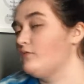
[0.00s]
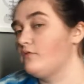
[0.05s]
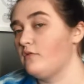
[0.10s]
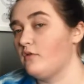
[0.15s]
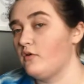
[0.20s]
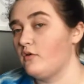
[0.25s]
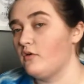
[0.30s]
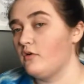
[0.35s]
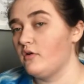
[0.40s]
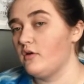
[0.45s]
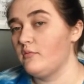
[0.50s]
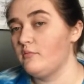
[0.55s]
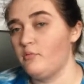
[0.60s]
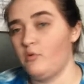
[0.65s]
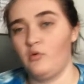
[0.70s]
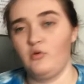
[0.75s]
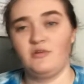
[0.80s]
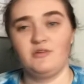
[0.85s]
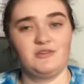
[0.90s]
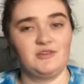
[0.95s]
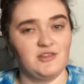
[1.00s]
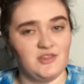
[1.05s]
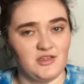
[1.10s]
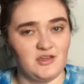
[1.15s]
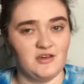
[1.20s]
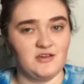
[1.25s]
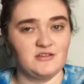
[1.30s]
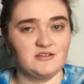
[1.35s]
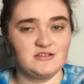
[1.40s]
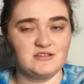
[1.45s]
for important
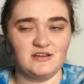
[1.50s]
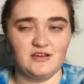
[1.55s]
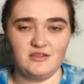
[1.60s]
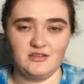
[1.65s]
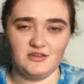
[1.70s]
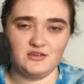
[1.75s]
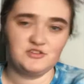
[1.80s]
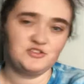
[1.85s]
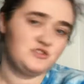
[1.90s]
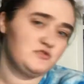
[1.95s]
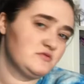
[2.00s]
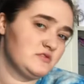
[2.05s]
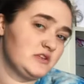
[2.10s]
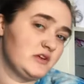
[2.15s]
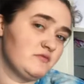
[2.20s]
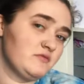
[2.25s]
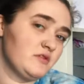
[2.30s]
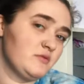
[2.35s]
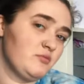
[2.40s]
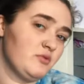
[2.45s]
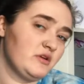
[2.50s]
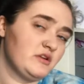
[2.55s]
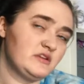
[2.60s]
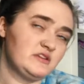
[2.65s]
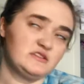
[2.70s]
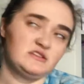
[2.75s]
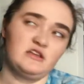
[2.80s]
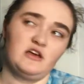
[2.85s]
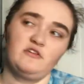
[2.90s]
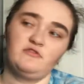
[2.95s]
things, and I think she was definitely
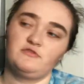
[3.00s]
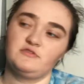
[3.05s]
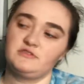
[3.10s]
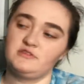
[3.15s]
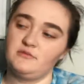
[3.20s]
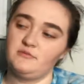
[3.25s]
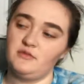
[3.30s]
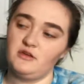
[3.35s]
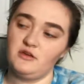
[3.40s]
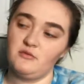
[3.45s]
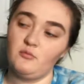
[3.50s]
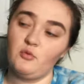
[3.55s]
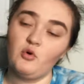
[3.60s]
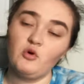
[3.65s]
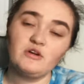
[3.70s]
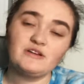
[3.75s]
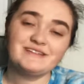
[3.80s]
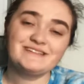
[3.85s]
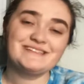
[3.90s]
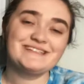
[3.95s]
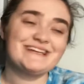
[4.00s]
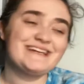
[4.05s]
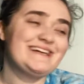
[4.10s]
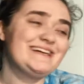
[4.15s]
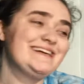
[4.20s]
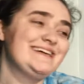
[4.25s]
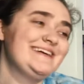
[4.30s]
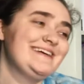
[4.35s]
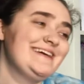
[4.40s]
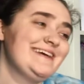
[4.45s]
put in his life for something important,
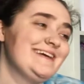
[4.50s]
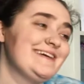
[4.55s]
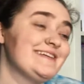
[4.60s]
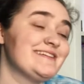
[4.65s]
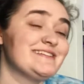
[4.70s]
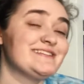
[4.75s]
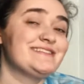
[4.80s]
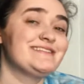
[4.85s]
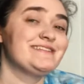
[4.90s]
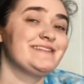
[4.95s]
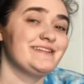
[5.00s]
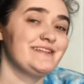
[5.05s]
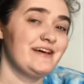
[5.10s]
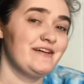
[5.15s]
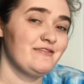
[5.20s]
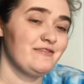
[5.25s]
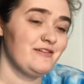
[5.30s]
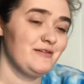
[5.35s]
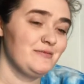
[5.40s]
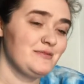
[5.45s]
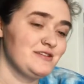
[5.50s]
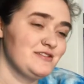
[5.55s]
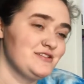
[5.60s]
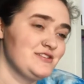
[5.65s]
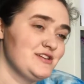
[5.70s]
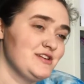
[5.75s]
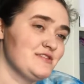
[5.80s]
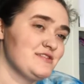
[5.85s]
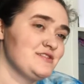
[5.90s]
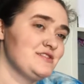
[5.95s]
and it's to love him and
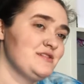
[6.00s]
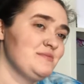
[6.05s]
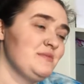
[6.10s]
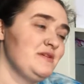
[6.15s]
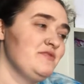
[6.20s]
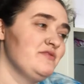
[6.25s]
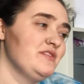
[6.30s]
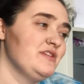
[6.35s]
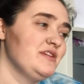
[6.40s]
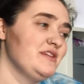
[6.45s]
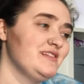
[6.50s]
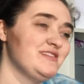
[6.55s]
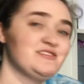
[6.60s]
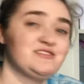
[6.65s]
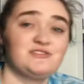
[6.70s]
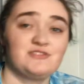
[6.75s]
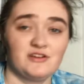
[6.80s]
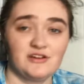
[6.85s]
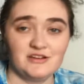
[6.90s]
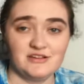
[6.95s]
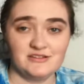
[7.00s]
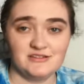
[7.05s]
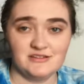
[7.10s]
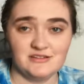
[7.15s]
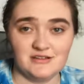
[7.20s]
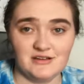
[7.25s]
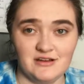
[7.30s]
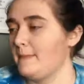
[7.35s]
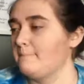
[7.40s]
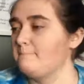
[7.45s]
to cherish him even in his
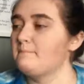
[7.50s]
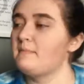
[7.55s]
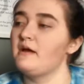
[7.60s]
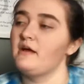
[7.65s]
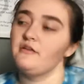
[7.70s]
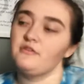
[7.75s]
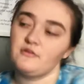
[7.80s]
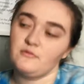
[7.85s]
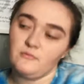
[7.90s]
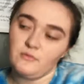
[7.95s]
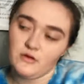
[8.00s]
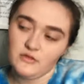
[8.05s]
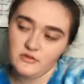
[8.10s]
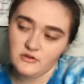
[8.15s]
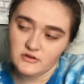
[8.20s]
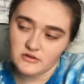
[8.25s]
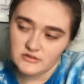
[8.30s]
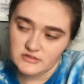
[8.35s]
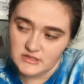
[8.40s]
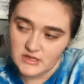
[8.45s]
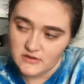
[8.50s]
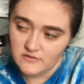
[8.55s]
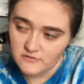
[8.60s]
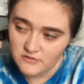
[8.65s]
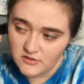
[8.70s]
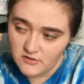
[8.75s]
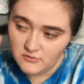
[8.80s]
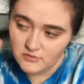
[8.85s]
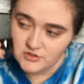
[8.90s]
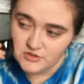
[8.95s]
darkest. My other brother,
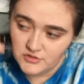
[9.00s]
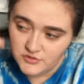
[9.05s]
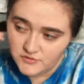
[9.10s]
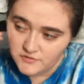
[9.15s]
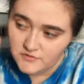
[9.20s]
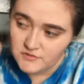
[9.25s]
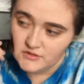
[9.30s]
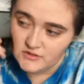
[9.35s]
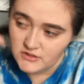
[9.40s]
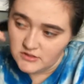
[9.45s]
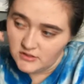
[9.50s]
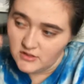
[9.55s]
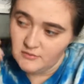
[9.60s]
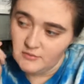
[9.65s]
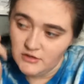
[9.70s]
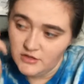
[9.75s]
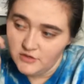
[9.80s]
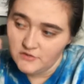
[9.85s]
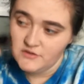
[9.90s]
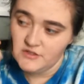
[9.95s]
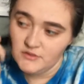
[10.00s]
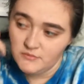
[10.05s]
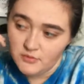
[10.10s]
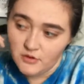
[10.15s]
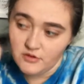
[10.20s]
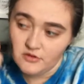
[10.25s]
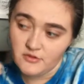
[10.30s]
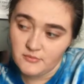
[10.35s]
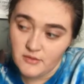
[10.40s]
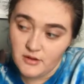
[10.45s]
David, which you've seen, I mean, you've seen
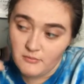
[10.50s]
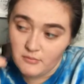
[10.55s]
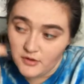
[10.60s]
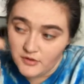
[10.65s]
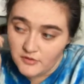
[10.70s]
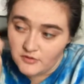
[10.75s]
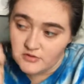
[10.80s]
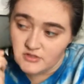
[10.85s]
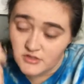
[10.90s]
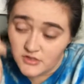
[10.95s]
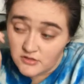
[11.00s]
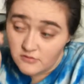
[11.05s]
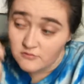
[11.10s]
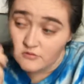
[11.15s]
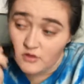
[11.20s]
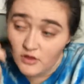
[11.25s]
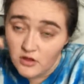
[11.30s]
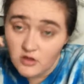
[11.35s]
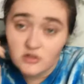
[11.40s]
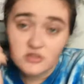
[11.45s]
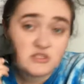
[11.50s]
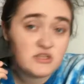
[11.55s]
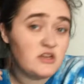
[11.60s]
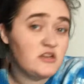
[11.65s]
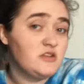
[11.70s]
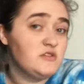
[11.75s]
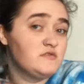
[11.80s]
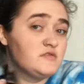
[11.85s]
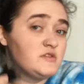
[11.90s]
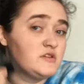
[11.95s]
both of my brothers in vlogs, and
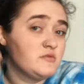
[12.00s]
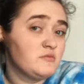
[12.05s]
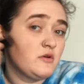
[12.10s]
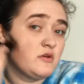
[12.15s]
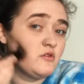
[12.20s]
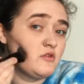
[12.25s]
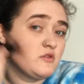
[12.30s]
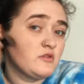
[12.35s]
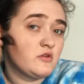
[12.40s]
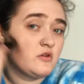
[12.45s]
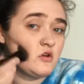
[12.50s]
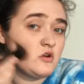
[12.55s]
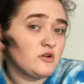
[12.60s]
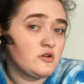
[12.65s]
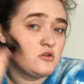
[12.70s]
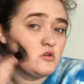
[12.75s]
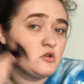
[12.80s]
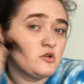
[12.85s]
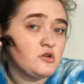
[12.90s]
you've seen both of their